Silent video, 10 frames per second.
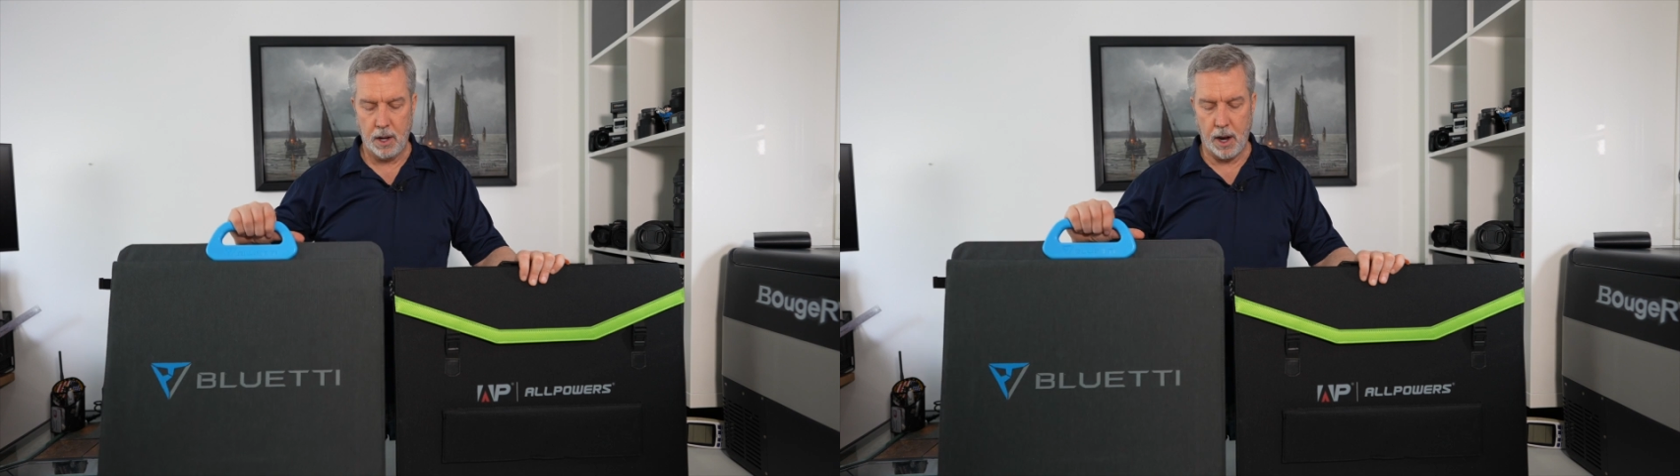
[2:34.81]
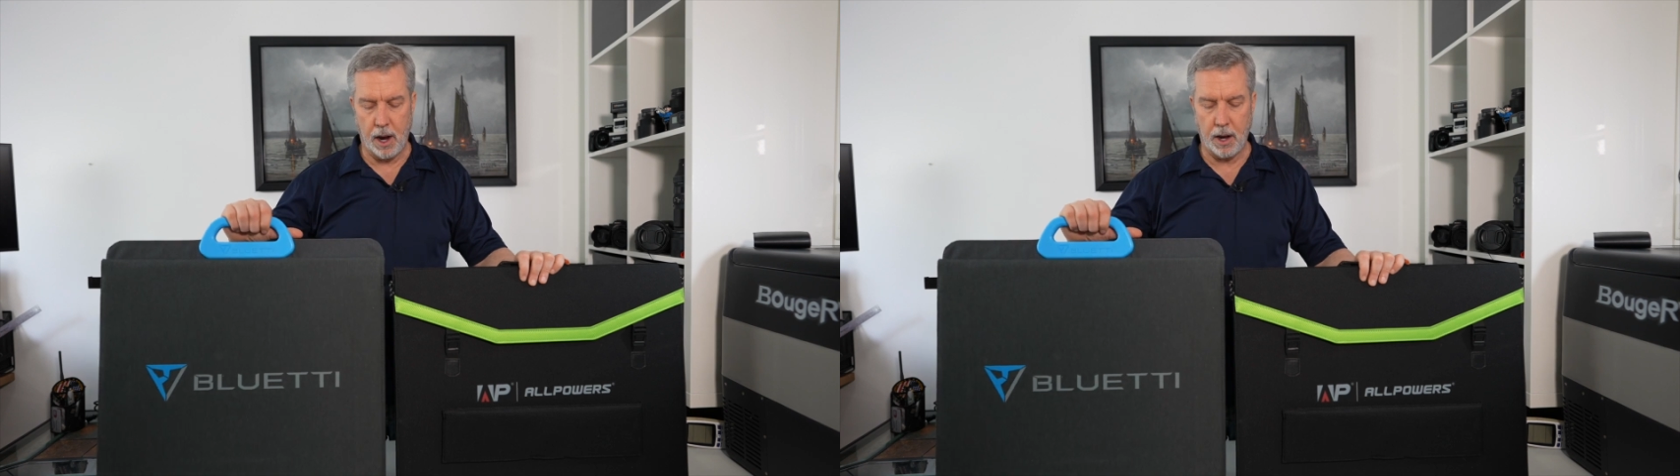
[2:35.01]

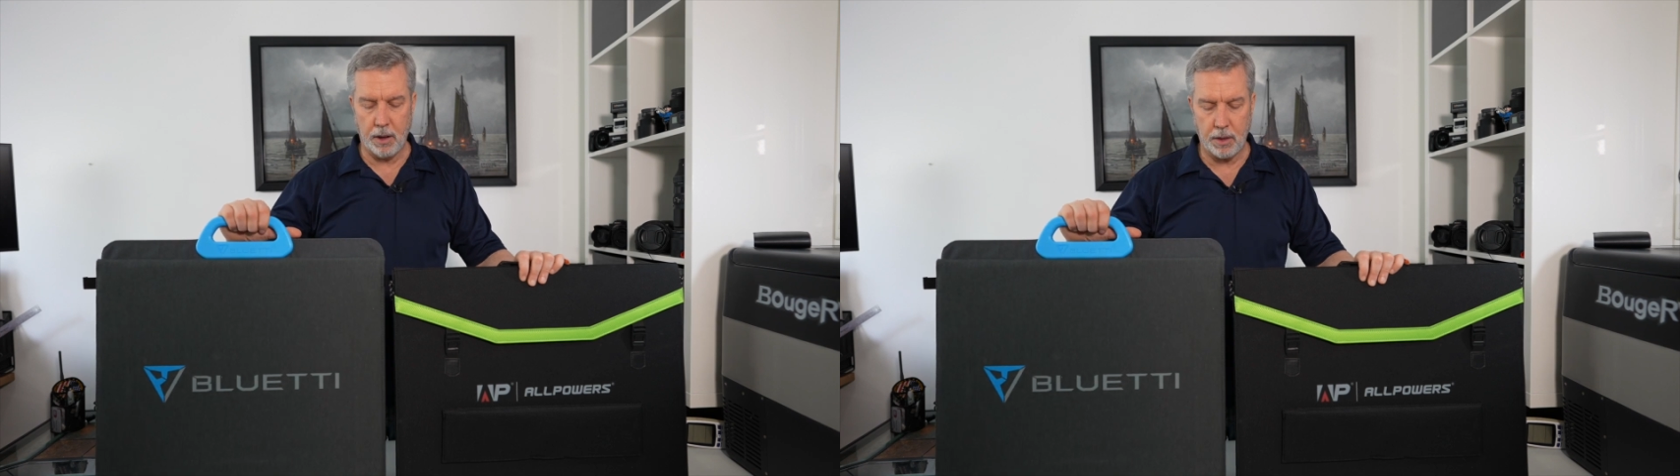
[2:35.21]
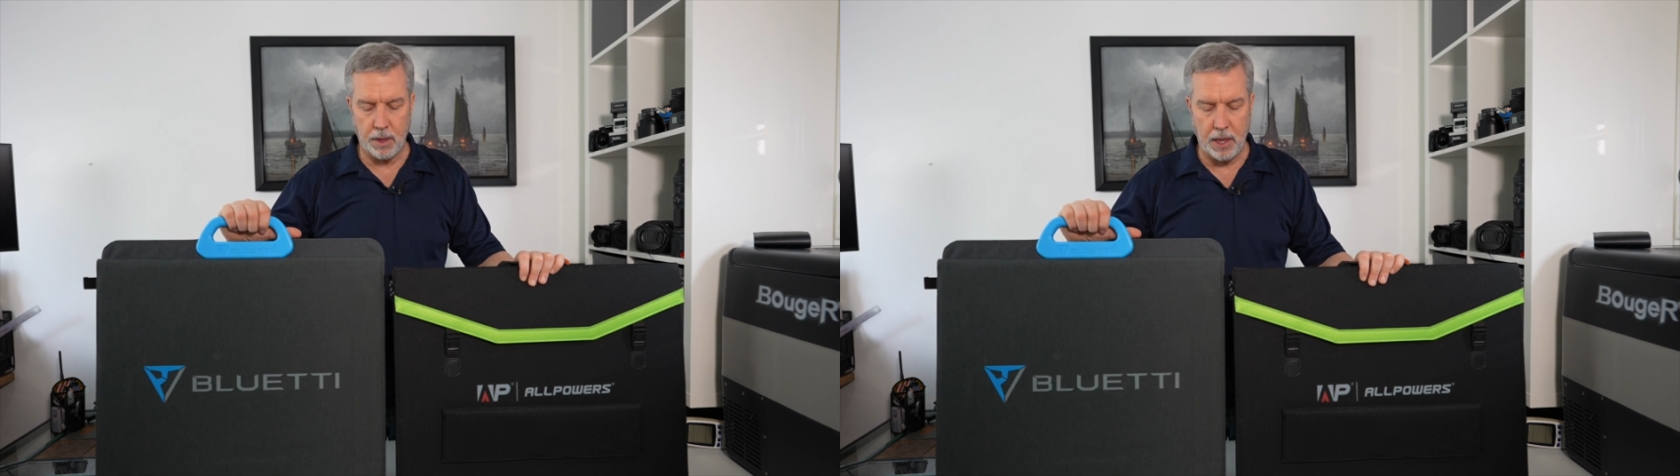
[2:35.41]

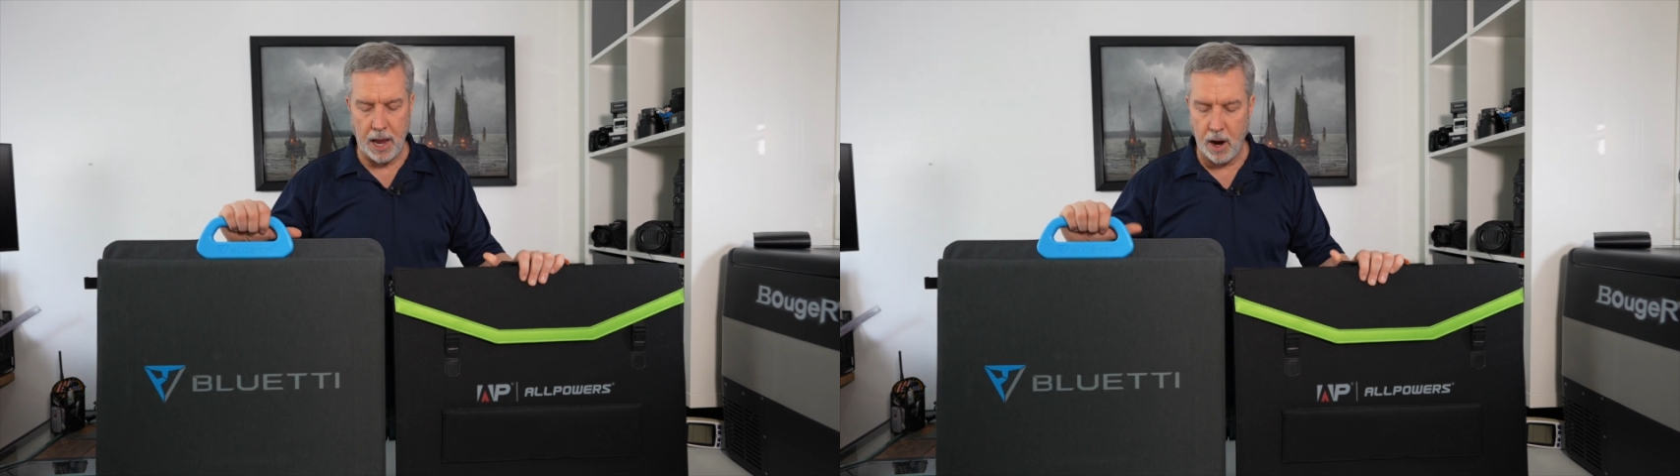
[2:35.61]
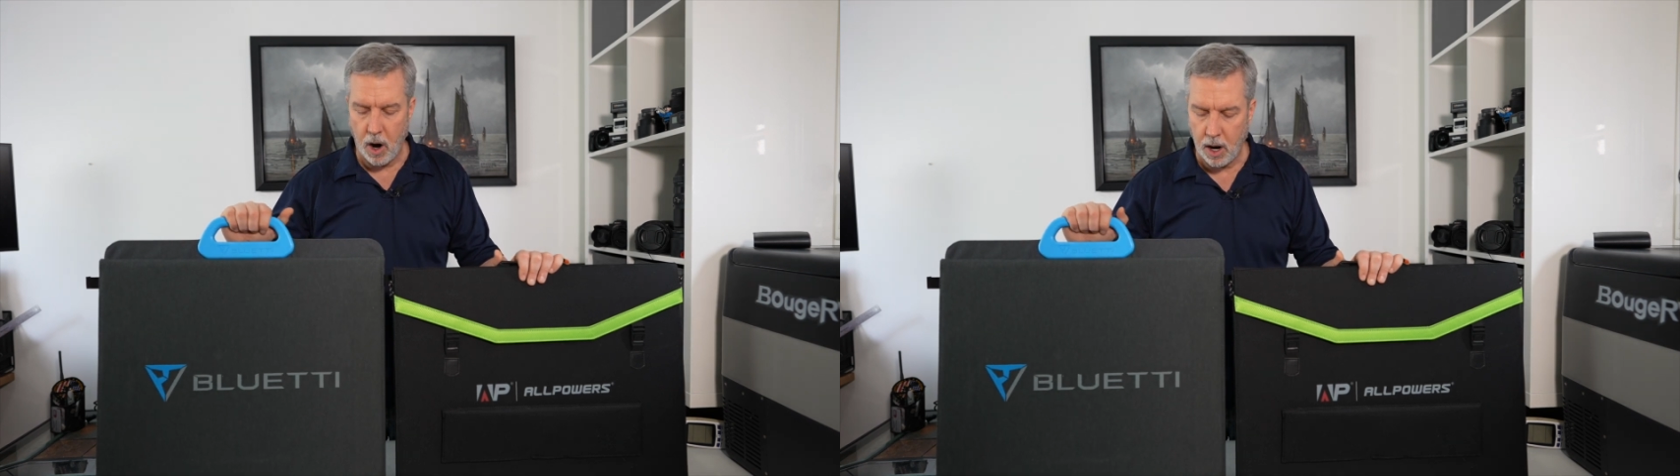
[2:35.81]
Uh,
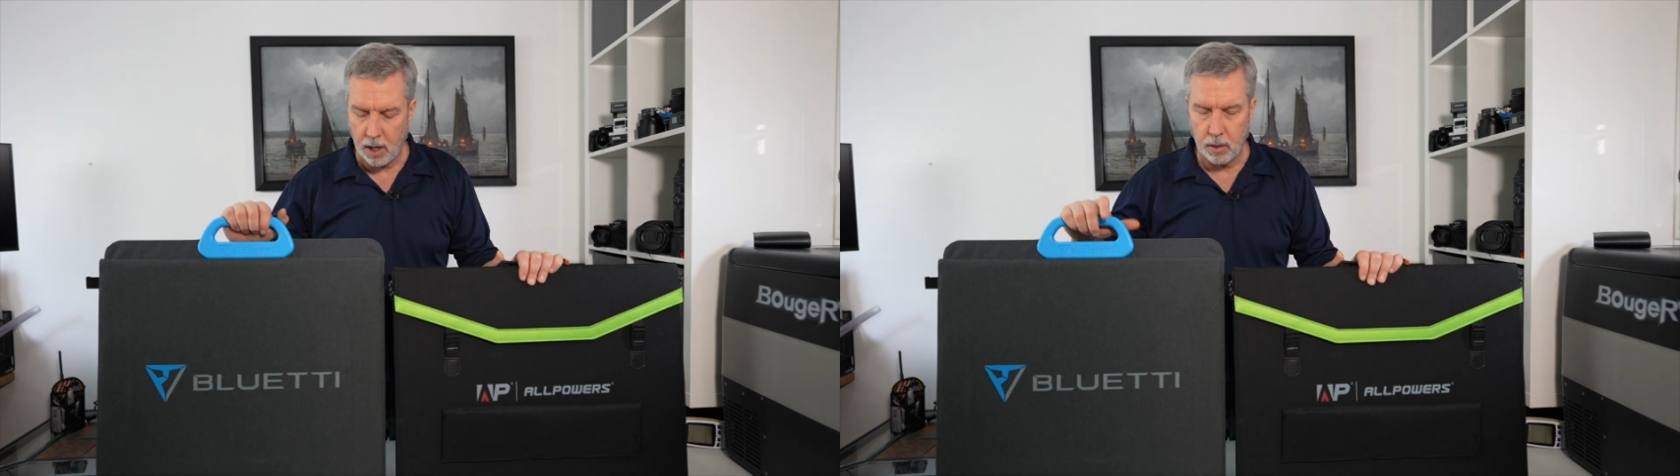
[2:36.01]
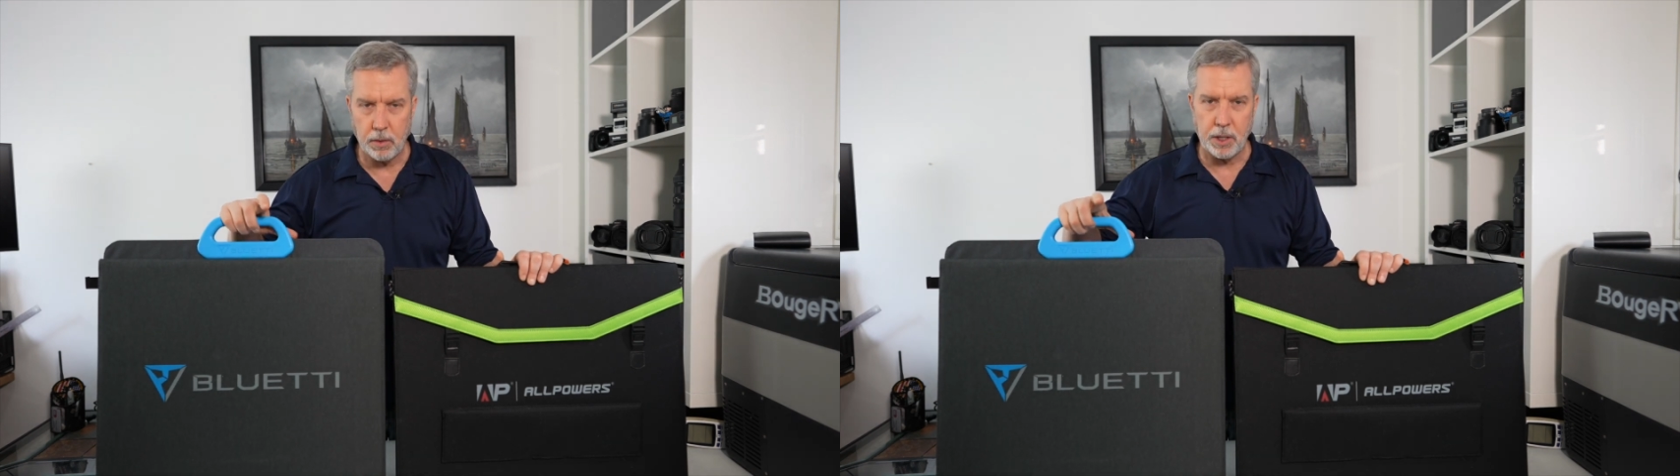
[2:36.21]
they are,